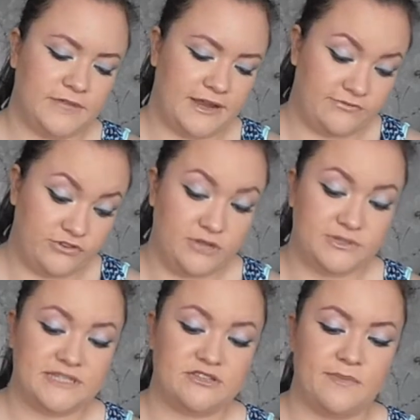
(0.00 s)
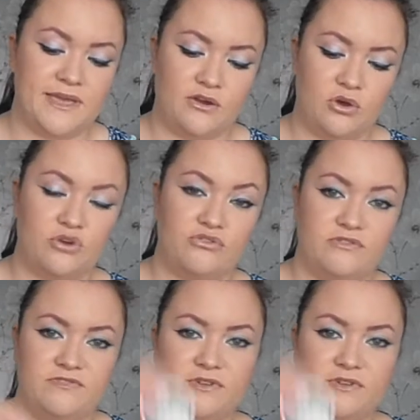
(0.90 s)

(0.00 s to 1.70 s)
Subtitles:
and I've used this on my inner corner a